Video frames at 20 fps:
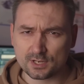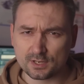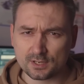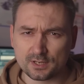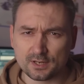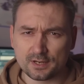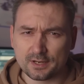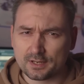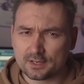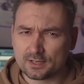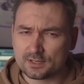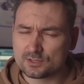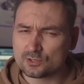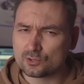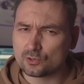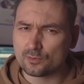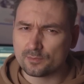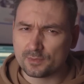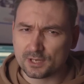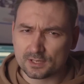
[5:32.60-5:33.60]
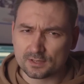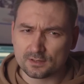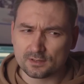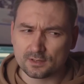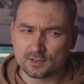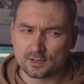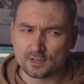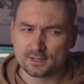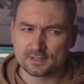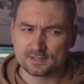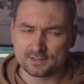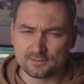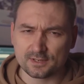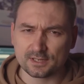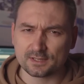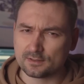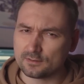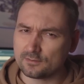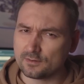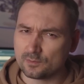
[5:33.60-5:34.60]
bomb or a key to a bright
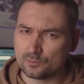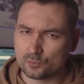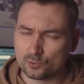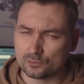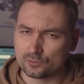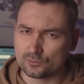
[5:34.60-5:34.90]
future?